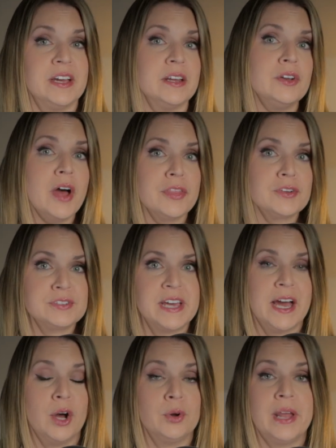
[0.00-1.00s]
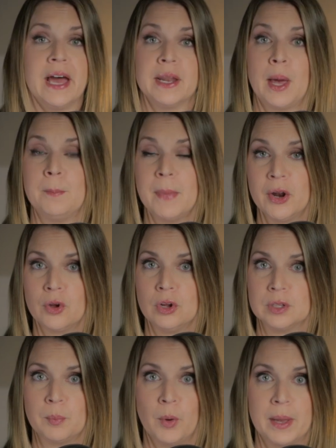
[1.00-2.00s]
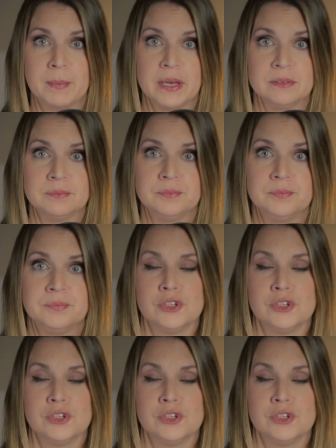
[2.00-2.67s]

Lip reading: in another town at a medical appointment.